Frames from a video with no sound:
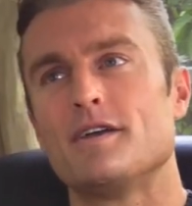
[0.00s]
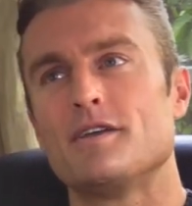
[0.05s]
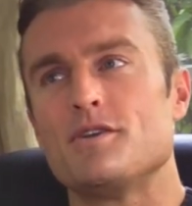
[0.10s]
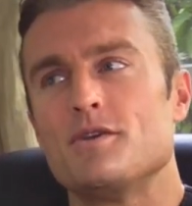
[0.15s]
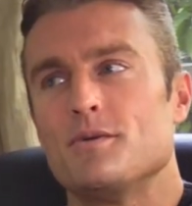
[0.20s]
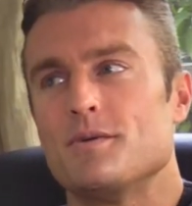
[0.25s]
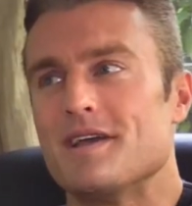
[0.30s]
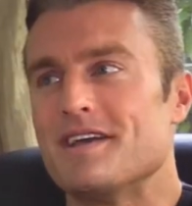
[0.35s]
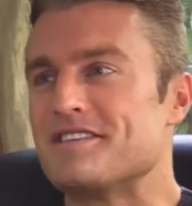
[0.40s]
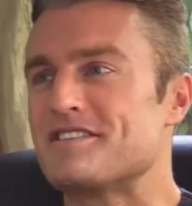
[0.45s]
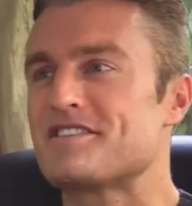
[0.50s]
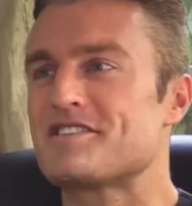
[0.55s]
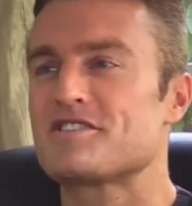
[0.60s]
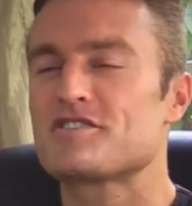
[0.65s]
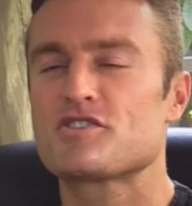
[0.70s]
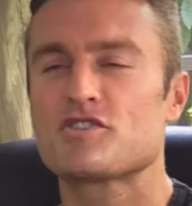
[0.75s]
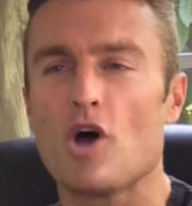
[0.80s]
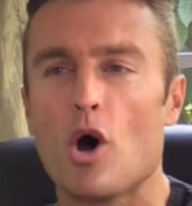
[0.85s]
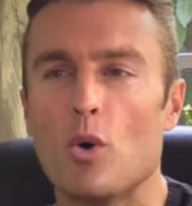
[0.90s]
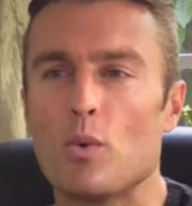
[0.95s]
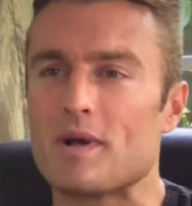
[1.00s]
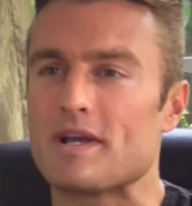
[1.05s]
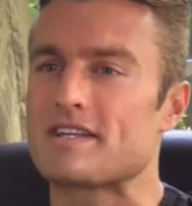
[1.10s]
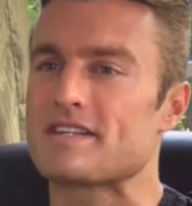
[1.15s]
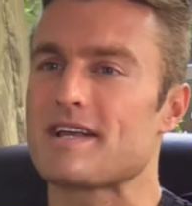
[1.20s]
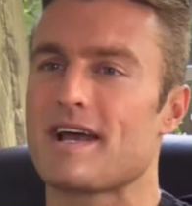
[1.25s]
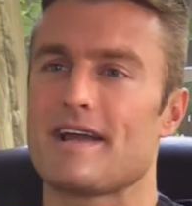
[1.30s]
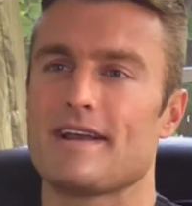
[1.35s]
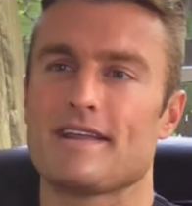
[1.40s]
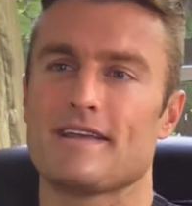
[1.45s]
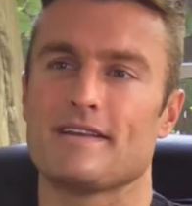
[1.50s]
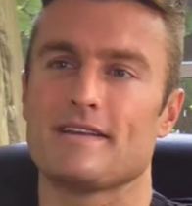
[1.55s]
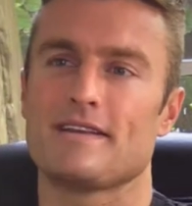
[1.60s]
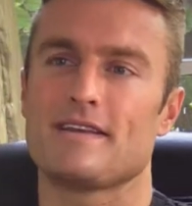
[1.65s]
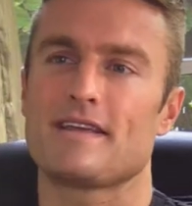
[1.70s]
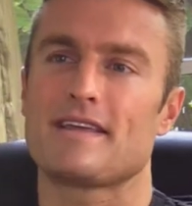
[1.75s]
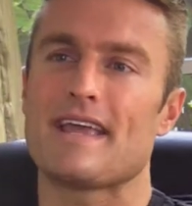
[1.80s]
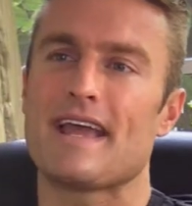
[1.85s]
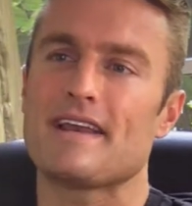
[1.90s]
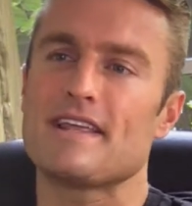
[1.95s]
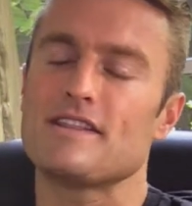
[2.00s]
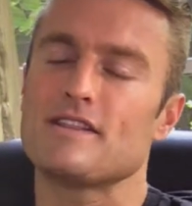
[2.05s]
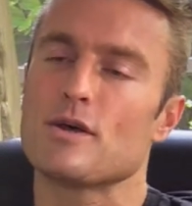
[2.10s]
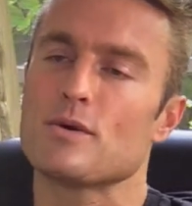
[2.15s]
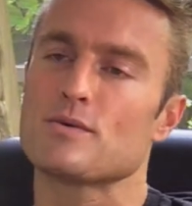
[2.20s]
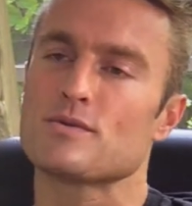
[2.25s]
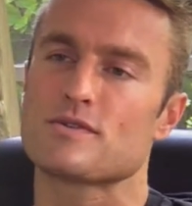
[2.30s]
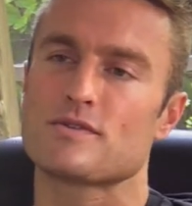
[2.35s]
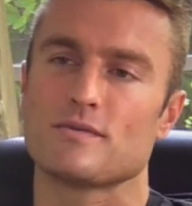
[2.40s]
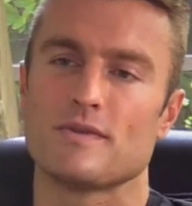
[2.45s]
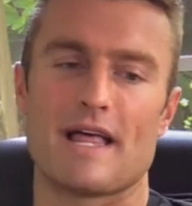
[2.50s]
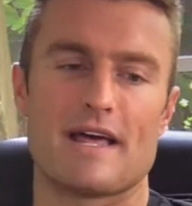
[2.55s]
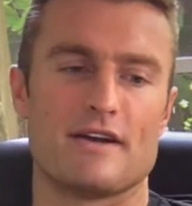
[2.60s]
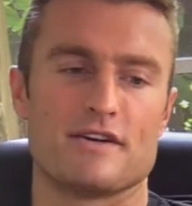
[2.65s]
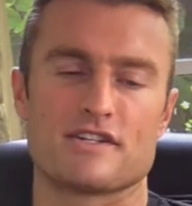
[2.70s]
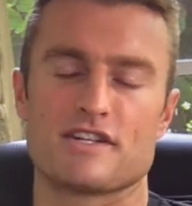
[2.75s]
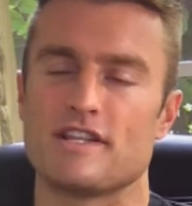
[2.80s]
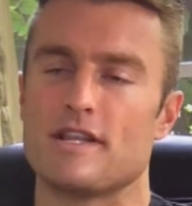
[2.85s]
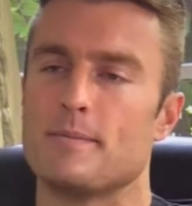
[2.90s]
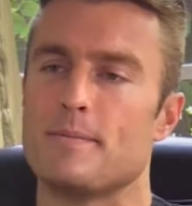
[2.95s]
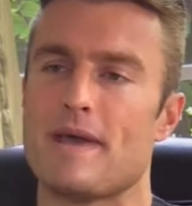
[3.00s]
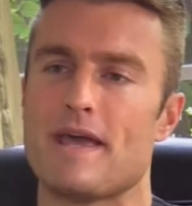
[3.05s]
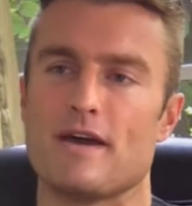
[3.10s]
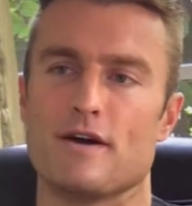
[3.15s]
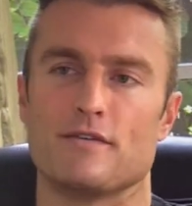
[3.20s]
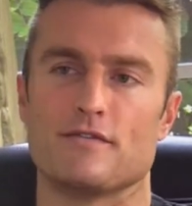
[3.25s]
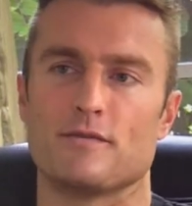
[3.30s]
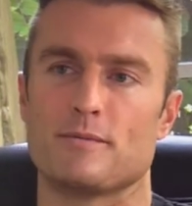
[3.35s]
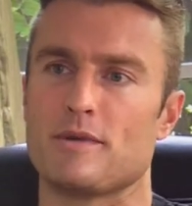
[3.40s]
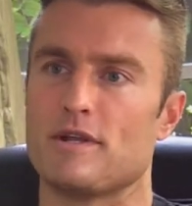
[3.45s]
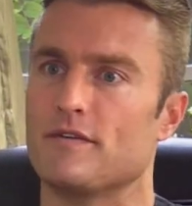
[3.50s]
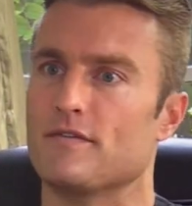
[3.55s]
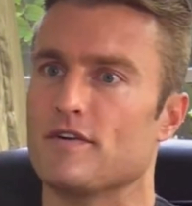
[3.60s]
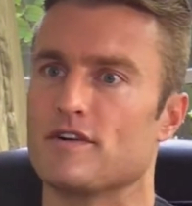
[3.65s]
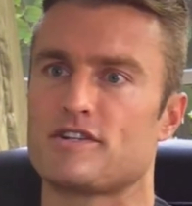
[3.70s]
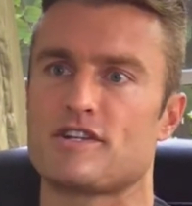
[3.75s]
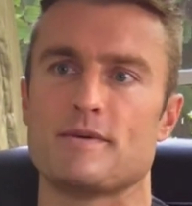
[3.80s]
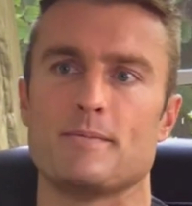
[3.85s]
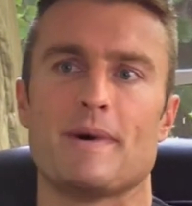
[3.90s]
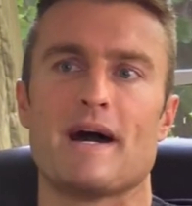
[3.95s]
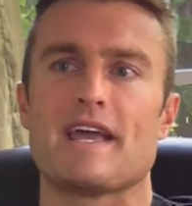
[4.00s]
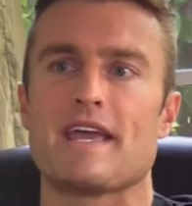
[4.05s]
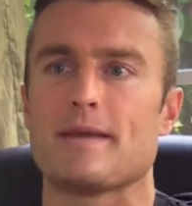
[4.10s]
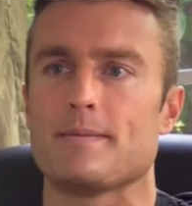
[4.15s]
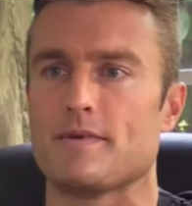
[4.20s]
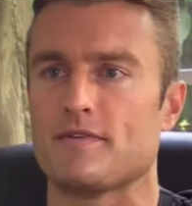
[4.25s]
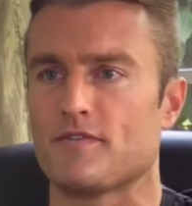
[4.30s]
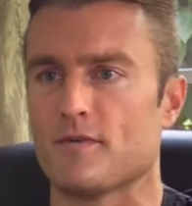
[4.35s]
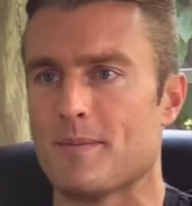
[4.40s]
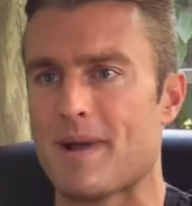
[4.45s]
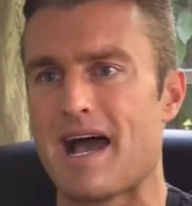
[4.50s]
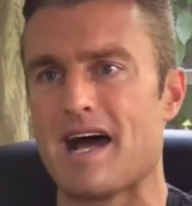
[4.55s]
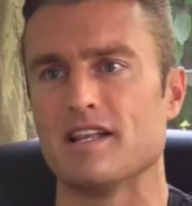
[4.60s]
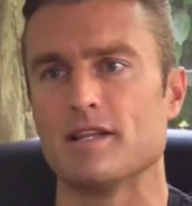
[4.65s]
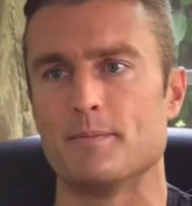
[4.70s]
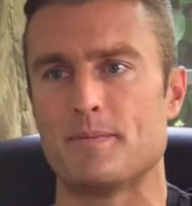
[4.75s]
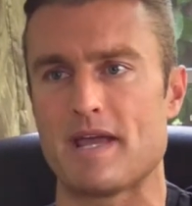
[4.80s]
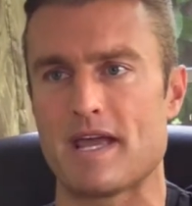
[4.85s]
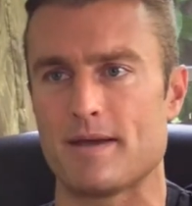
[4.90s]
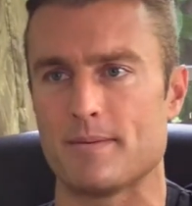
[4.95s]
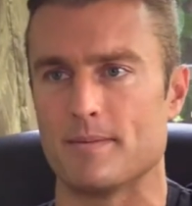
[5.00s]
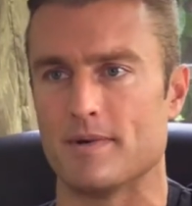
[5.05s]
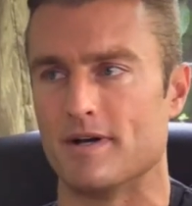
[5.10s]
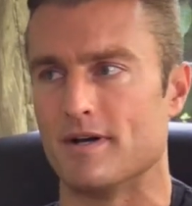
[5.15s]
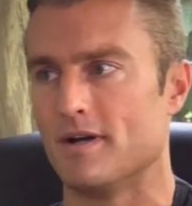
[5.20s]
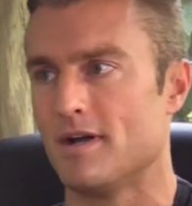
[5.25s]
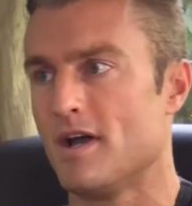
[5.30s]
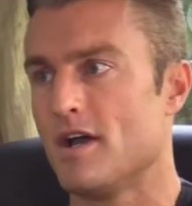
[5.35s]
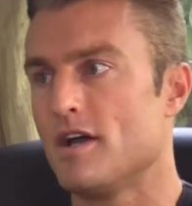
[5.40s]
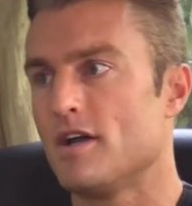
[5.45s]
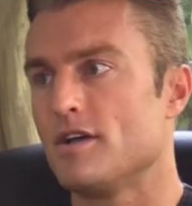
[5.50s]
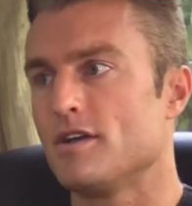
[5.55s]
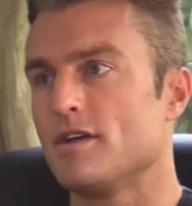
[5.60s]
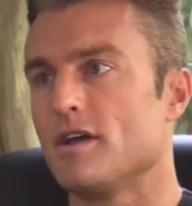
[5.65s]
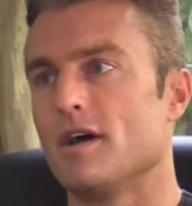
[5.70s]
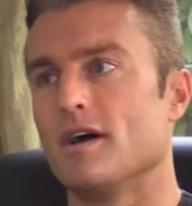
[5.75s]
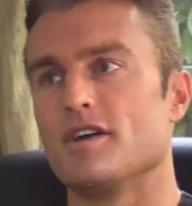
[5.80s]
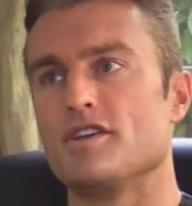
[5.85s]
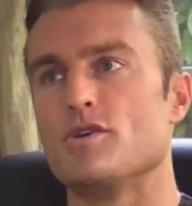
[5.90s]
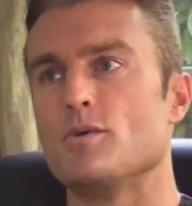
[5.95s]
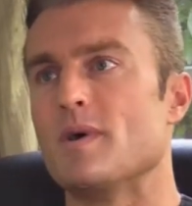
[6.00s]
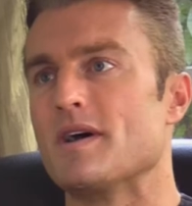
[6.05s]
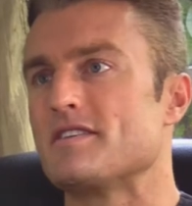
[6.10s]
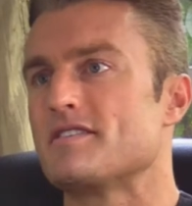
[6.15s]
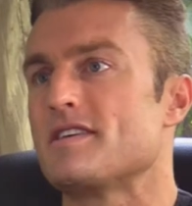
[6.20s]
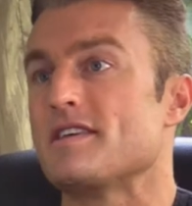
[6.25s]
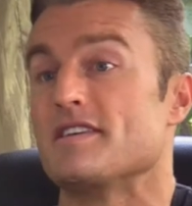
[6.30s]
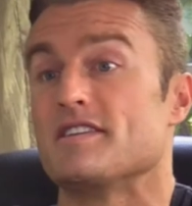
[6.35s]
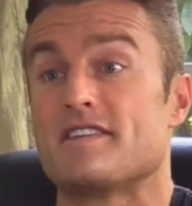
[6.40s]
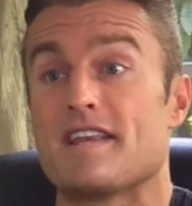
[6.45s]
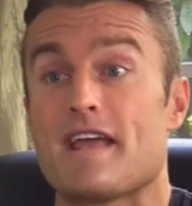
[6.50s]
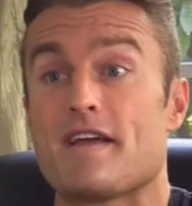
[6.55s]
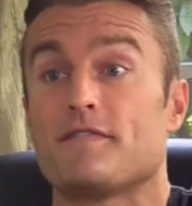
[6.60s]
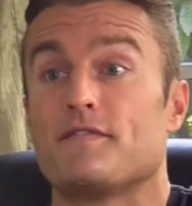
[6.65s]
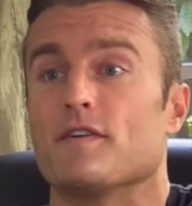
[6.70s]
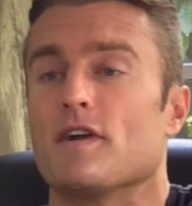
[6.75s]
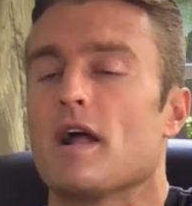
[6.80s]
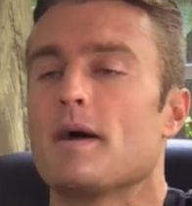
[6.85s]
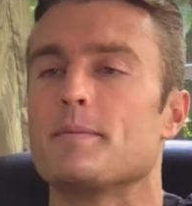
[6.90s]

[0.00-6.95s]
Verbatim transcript: you, it's so exciting getting those letters in the mail from University of Miami, from Alabama, uh, USC, Stanford.